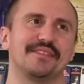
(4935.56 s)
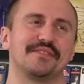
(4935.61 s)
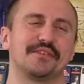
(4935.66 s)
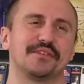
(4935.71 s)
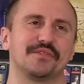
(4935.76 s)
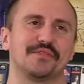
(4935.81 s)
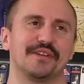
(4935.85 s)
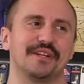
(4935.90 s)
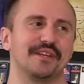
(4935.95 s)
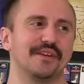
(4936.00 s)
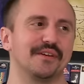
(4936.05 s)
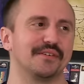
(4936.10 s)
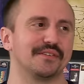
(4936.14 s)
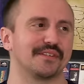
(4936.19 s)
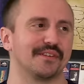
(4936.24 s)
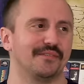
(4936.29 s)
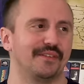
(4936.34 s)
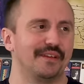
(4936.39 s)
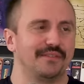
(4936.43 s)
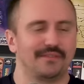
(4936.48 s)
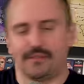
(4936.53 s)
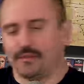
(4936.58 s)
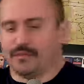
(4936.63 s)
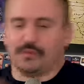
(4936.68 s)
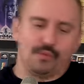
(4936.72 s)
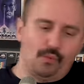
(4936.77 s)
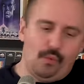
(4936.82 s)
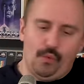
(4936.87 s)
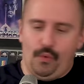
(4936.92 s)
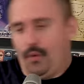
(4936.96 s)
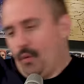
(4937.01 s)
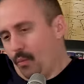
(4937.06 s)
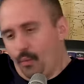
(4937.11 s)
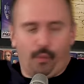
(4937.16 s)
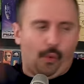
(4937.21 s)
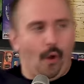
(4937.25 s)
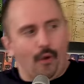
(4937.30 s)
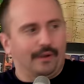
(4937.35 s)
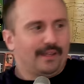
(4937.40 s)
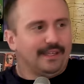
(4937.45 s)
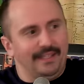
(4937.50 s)
videos of like those
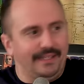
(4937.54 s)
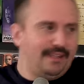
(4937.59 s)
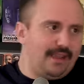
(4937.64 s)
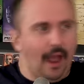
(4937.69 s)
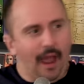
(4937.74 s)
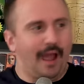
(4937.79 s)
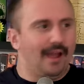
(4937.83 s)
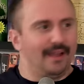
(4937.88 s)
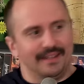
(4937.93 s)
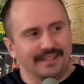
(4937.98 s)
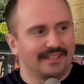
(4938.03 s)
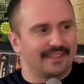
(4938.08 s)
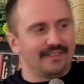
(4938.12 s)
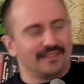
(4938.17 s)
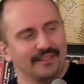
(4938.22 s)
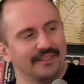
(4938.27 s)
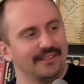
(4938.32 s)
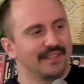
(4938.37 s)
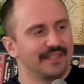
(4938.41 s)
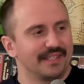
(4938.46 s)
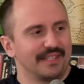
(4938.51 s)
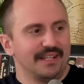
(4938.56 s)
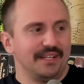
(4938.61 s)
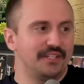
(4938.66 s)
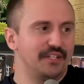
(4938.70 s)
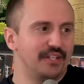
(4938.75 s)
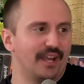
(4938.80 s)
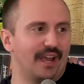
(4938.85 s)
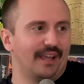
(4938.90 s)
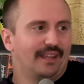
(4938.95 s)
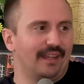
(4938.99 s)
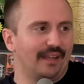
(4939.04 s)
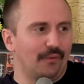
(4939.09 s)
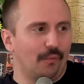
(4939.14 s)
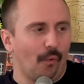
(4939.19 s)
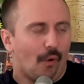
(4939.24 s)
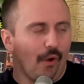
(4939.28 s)
wonky guys, the CGI like